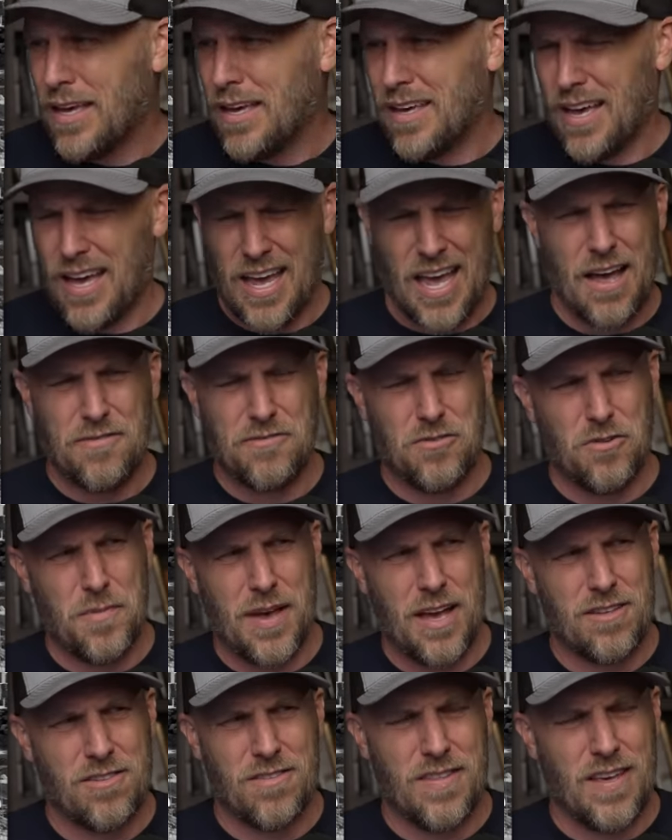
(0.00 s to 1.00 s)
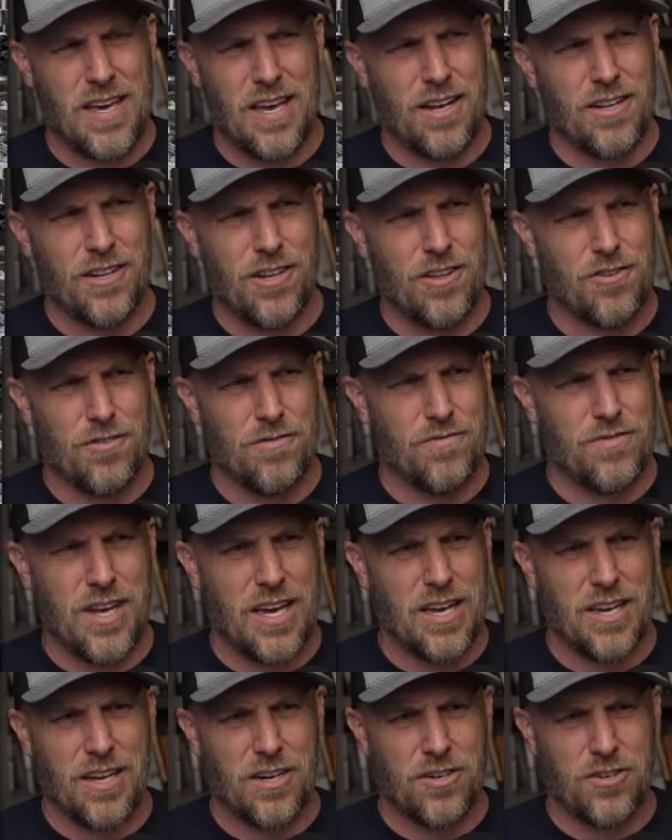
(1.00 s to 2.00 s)
I have to imagine the English have
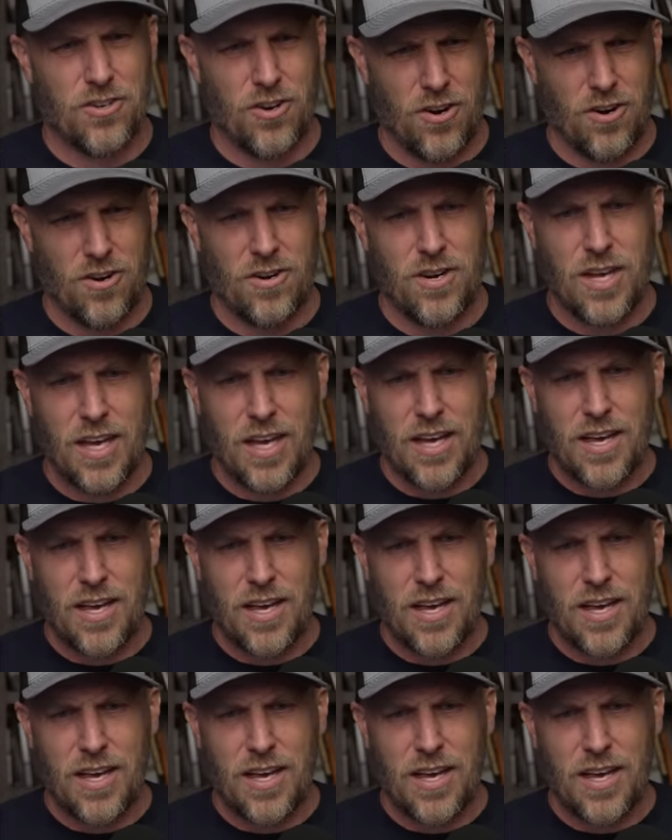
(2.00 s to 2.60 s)
taken a turn.